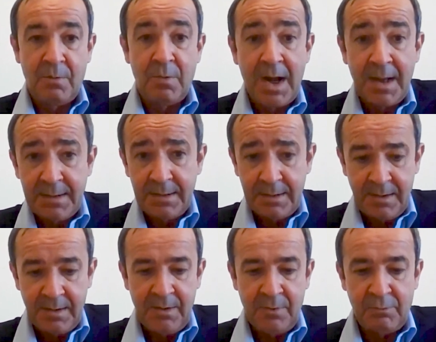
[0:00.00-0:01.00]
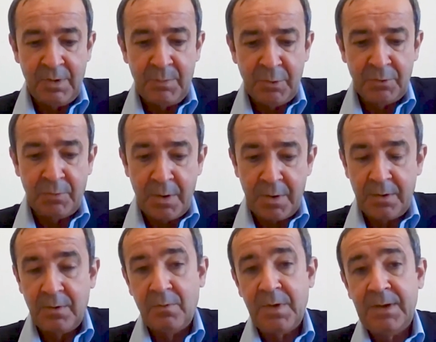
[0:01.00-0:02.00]
One, remote
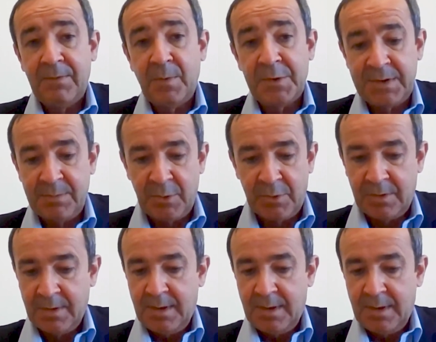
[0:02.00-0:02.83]
work whenever possible.